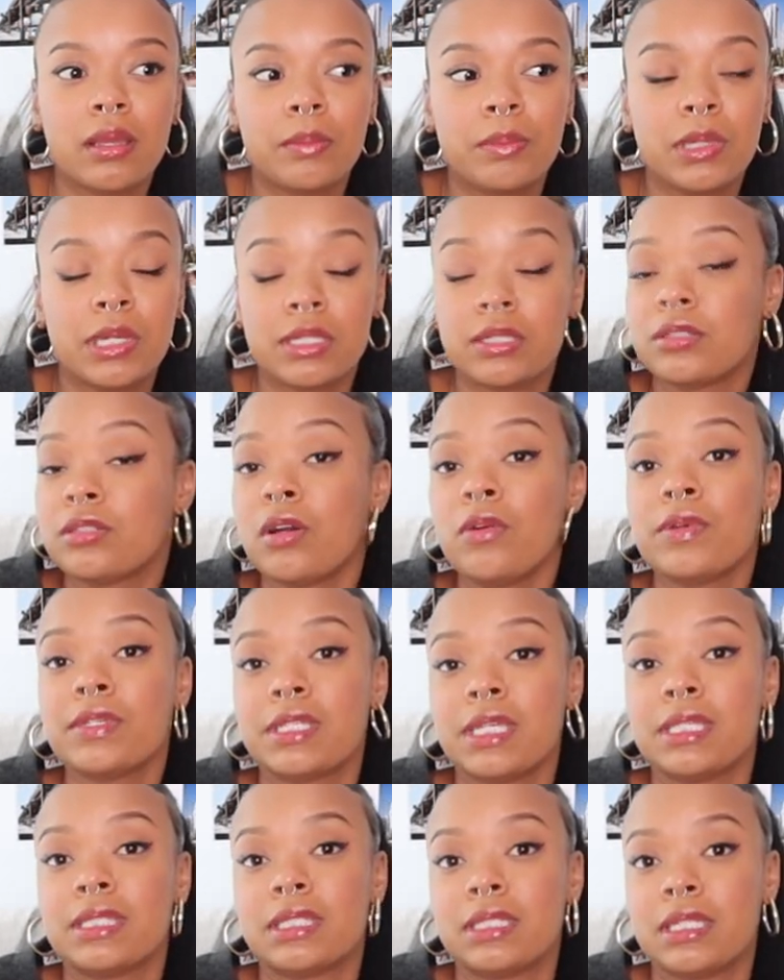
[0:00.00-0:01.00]
because it's
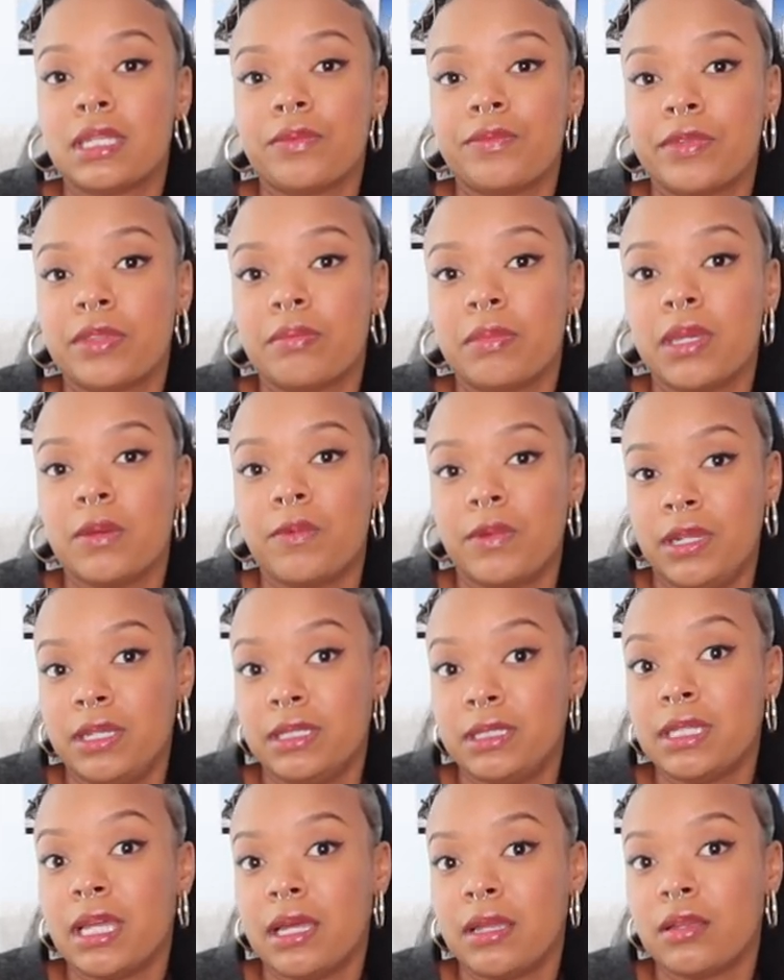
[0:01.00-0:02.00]
always instant with me when
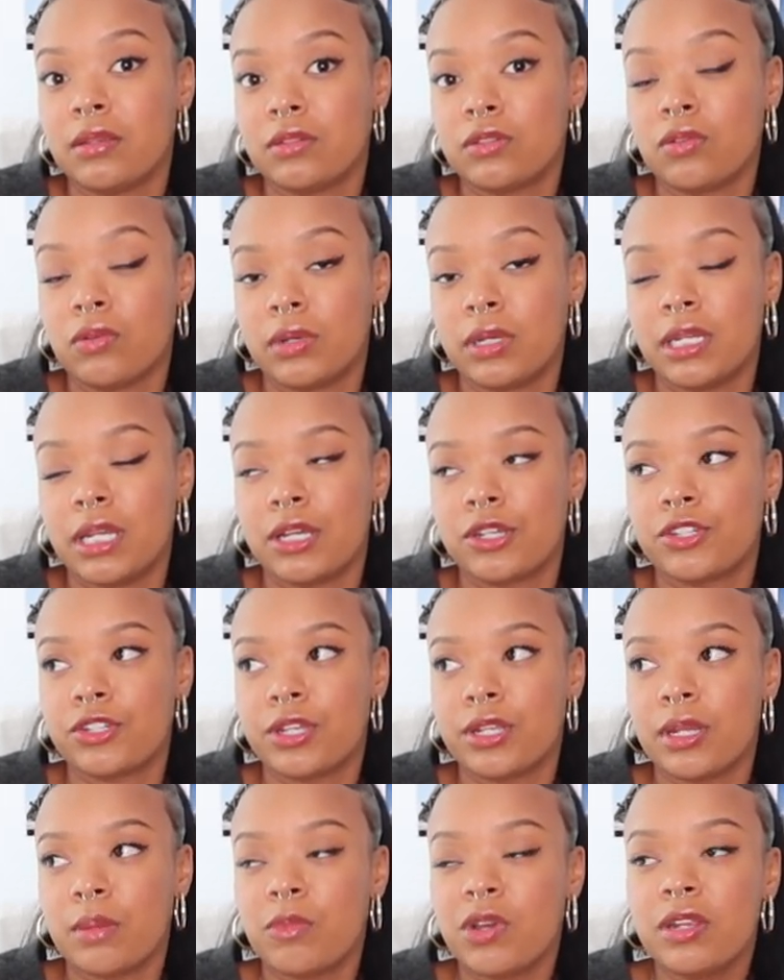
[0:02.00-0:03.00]
it's that soul
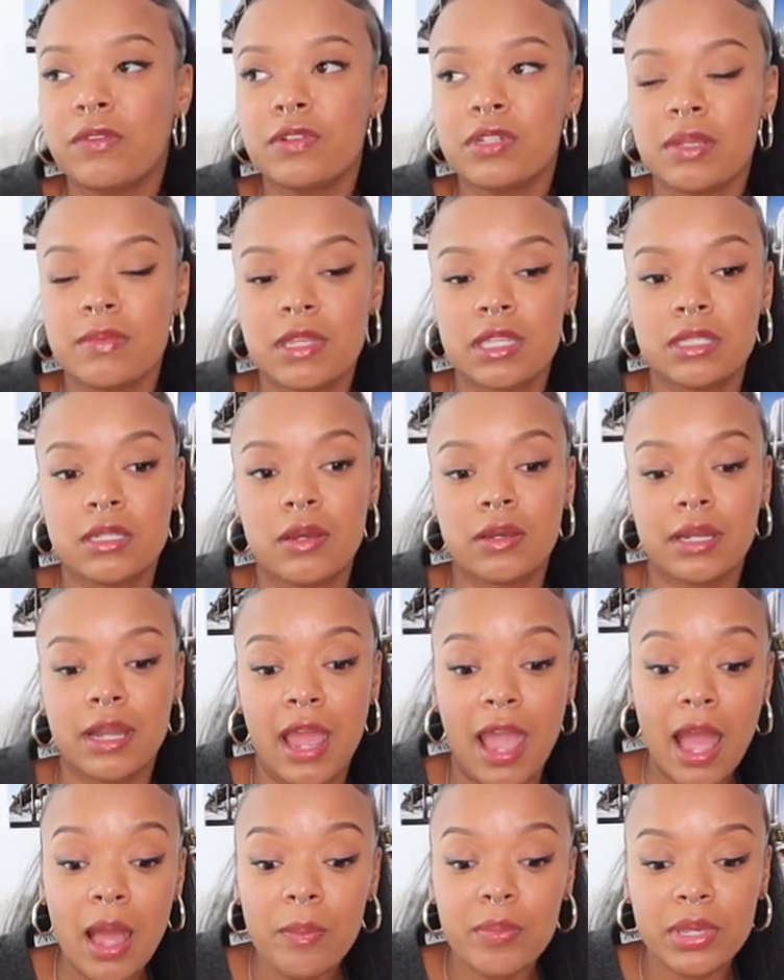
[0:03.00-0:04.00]
connection. I'm waiting for something that's not gonna
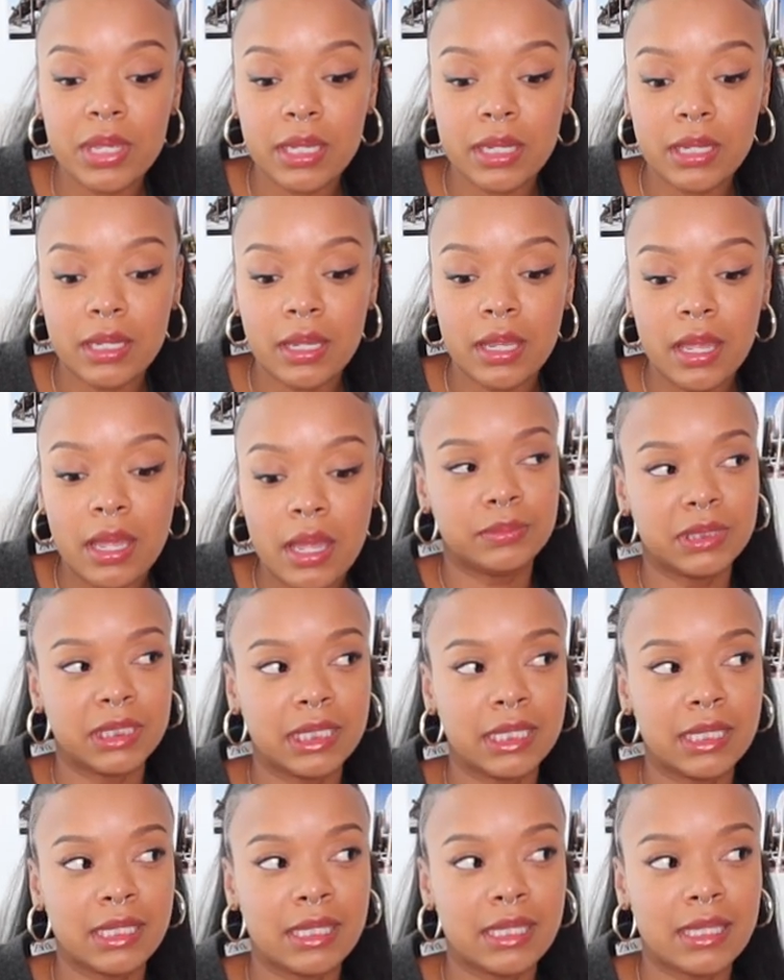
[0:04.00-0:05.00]
happen,
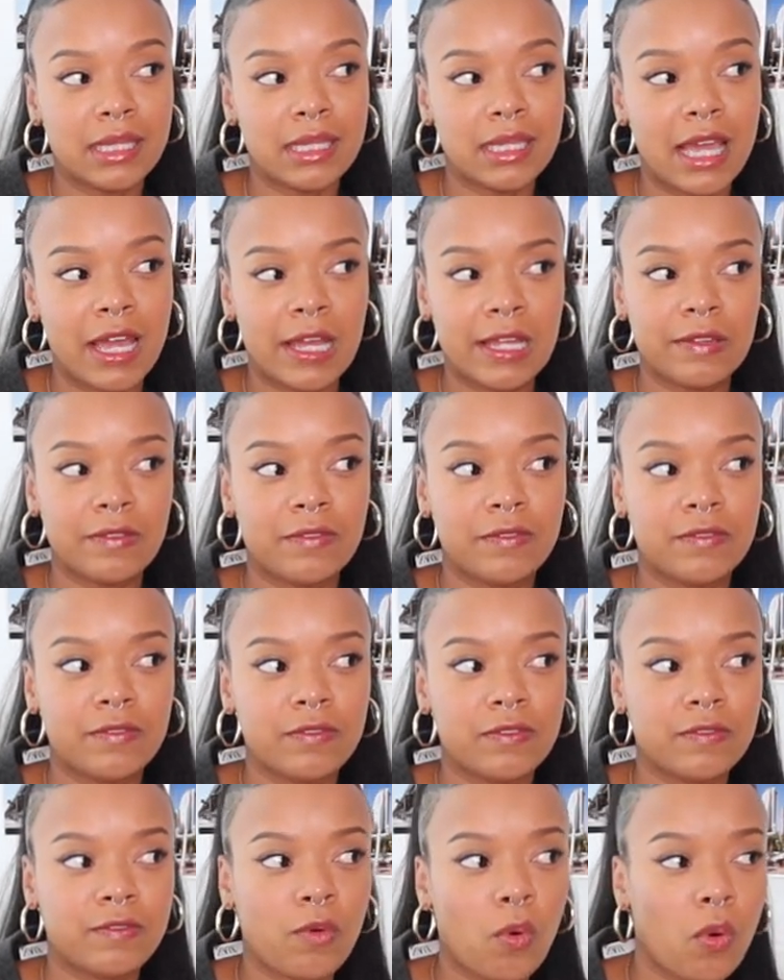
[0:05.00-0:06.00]
but in that
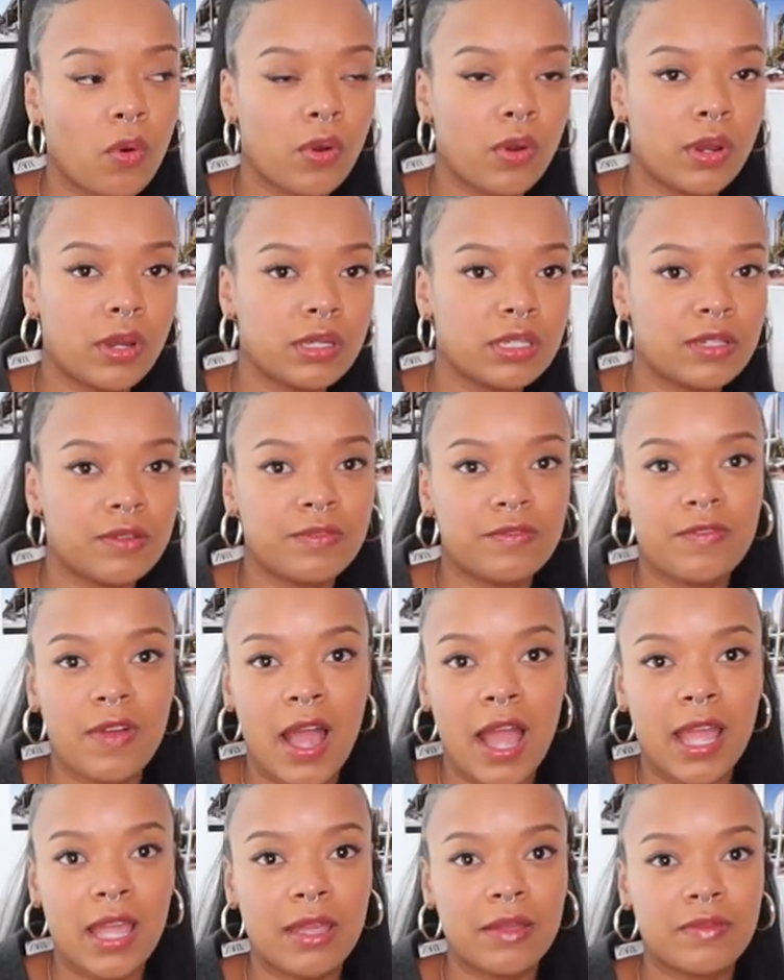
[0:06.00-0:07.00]
four to
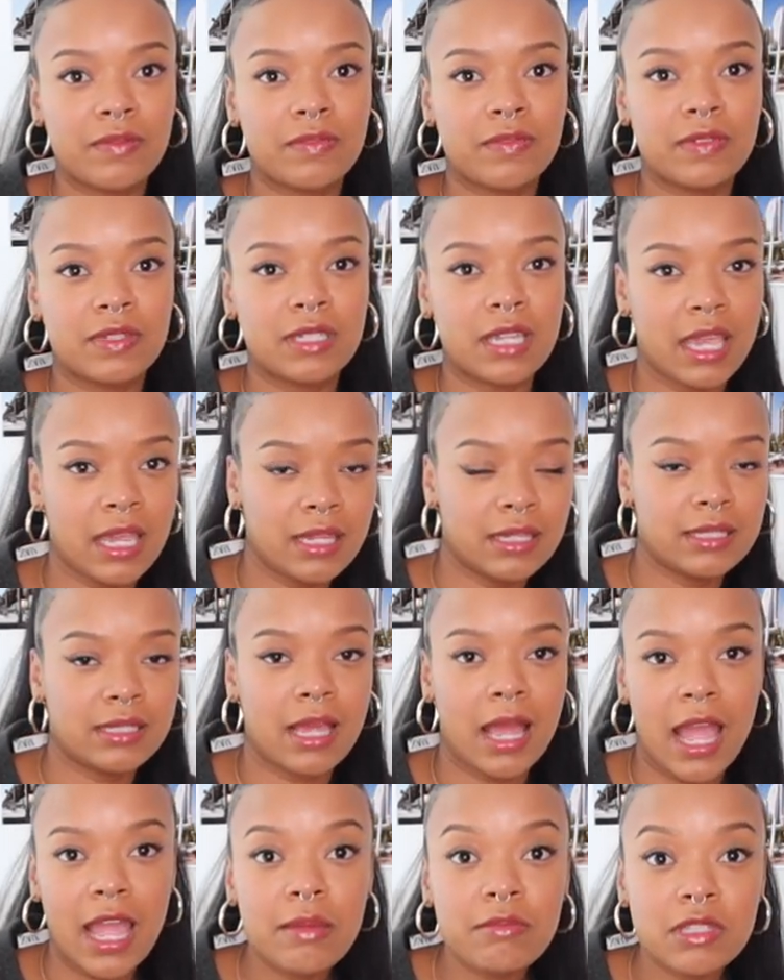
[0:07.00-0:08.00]
five date
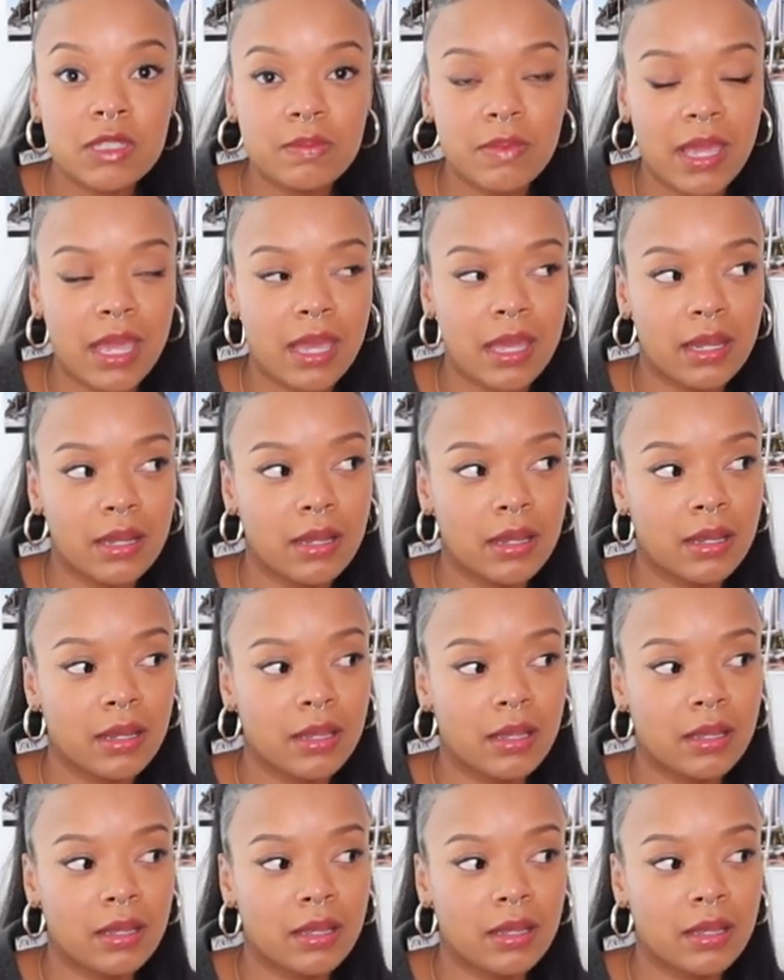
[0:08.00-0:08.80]
time span,